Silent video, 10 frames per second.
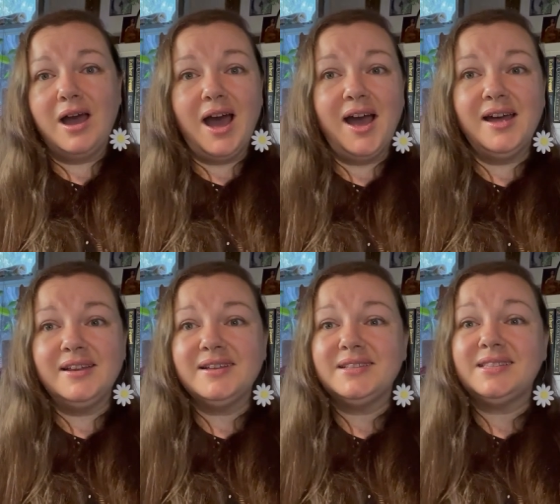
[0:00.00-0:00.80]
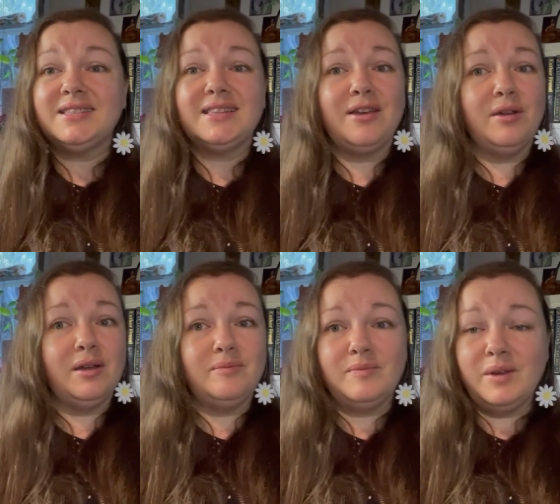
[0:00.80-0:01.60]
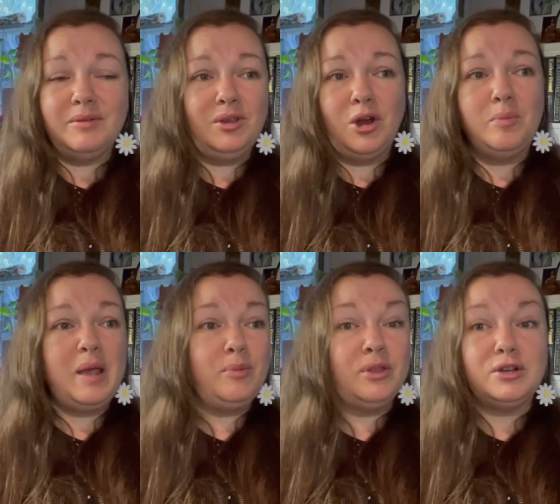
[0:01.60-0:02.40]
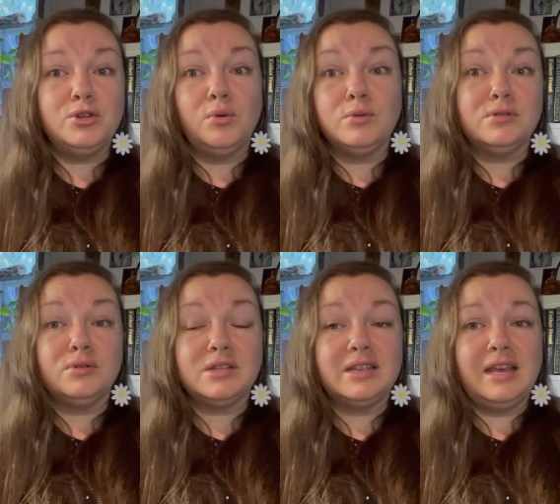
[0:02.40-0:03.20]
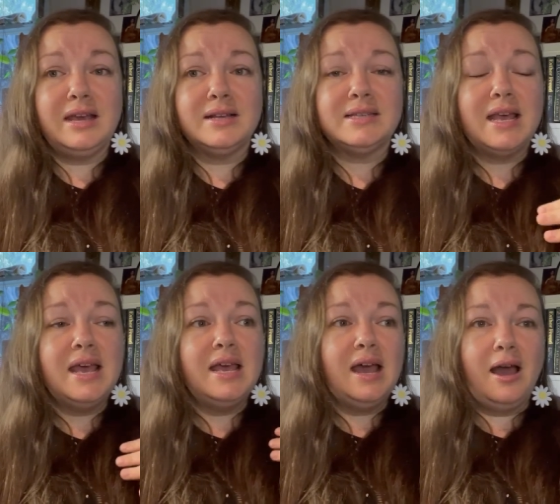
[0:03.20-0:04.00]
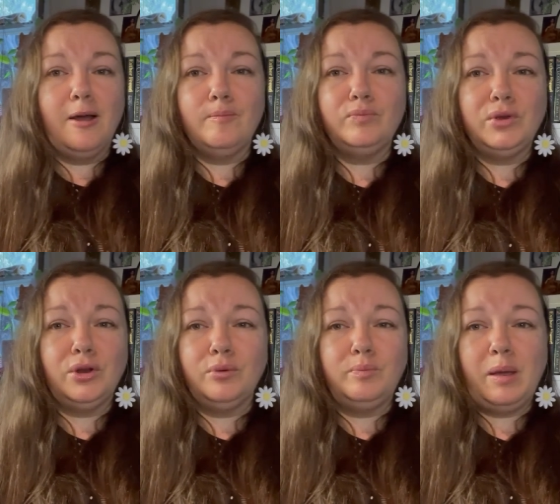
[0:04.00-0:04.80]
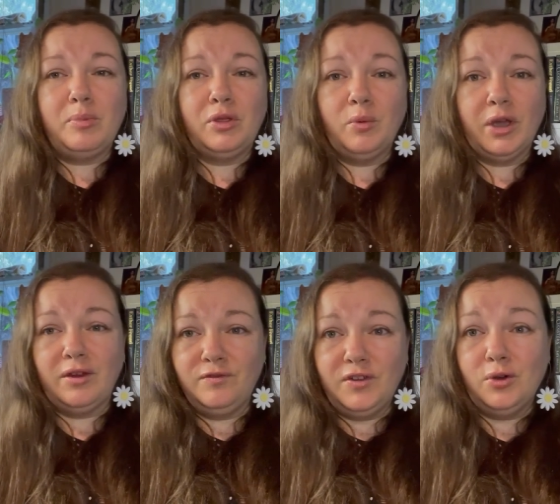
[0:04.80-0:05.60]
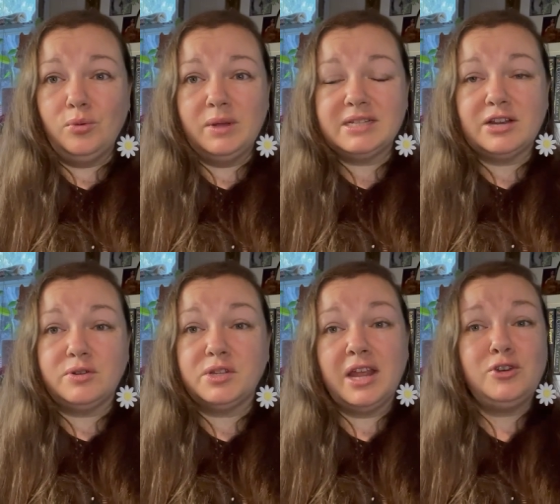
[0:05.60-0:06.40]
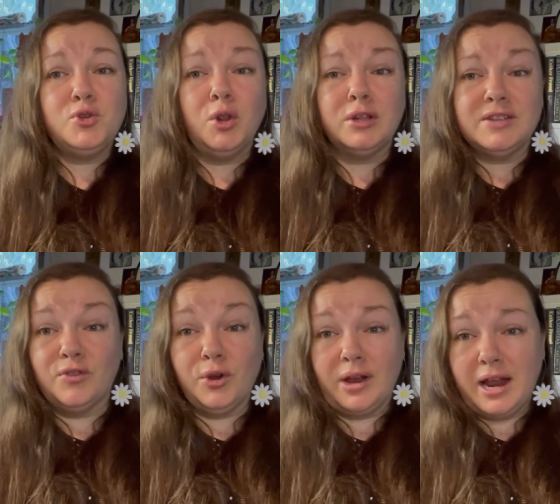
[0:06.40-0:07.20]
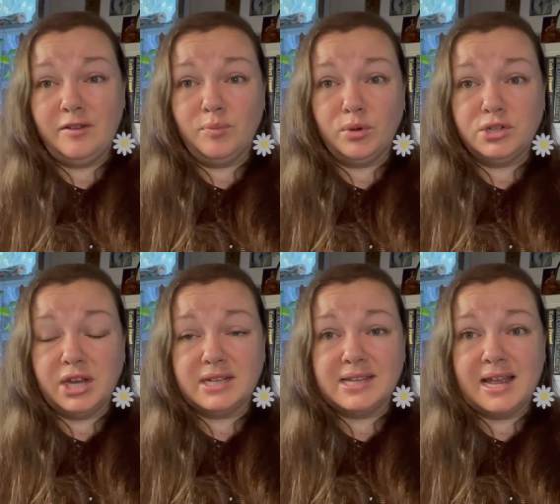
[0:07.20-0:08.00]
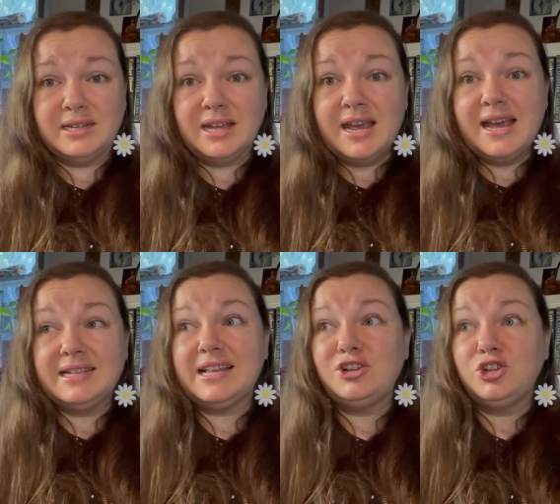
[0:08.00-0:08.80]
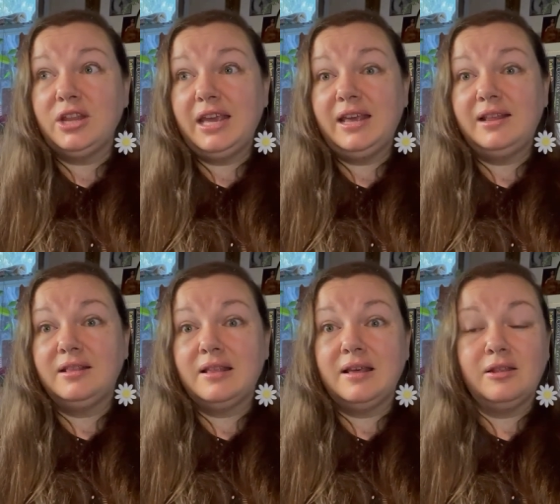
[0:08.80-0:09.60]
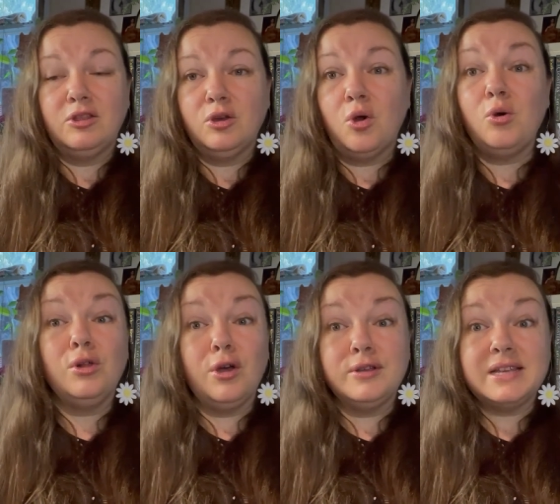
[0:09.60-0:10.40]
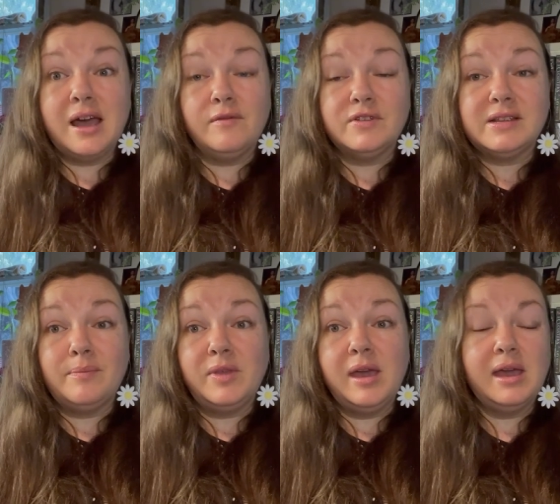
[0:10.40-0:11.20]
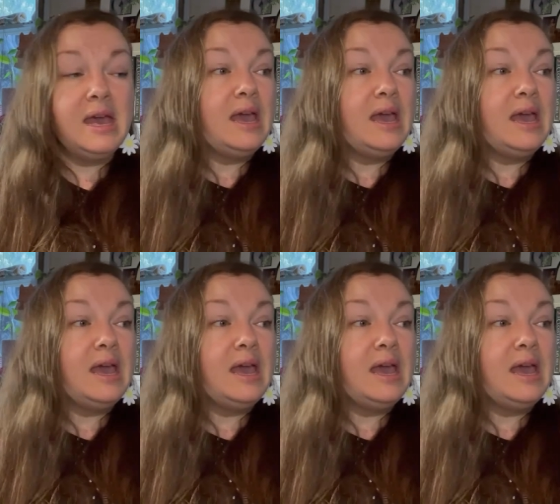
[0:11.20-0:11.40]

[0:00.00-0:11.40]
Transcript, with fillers: artists there are you know people that do all sorts of things um, you know, people that work in film, etc. So they do lots of creative projects and essentially the call goes out for something,